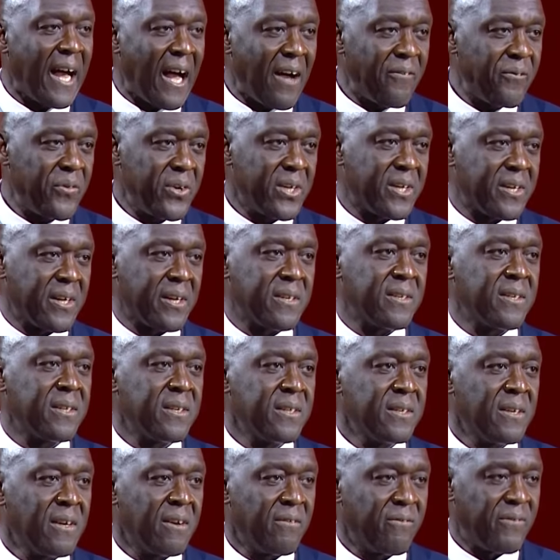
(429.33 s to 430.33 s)

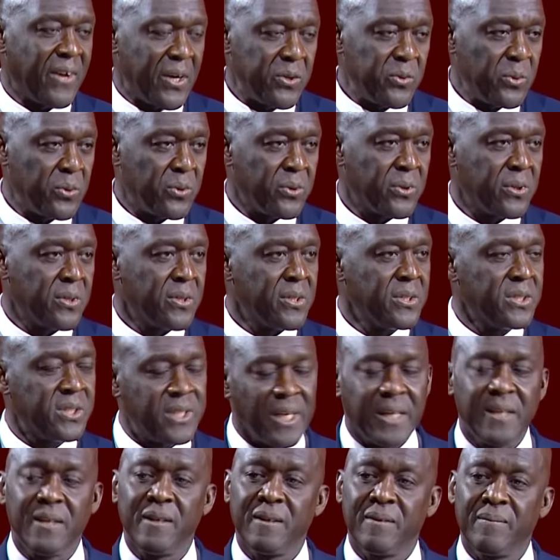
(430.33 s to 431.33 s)
African value
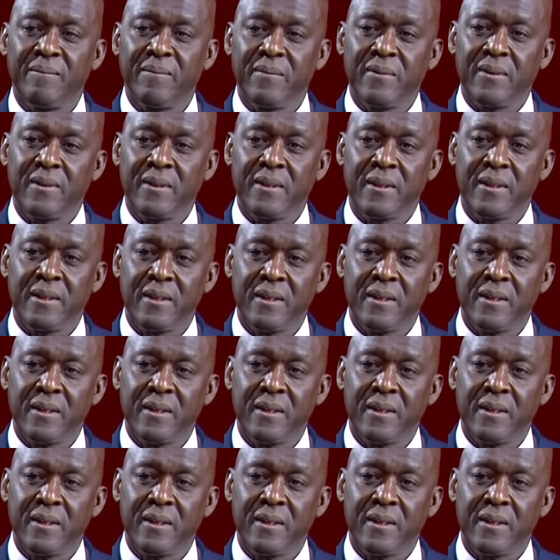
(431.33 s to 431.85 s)
chain.